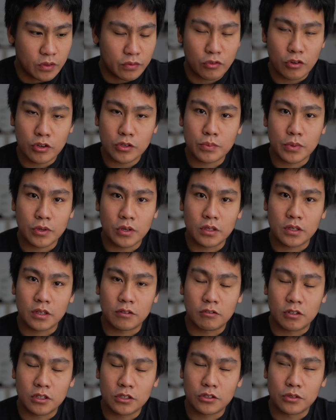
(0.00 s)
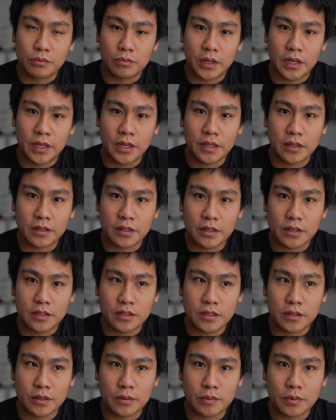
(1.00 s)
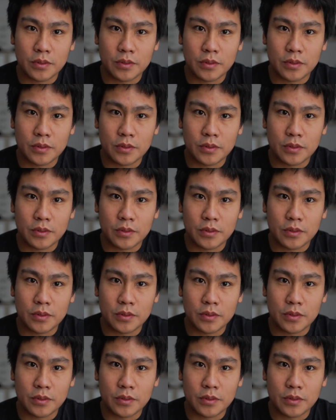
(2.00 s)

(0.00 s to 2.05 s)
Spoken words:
the first point I want to make is,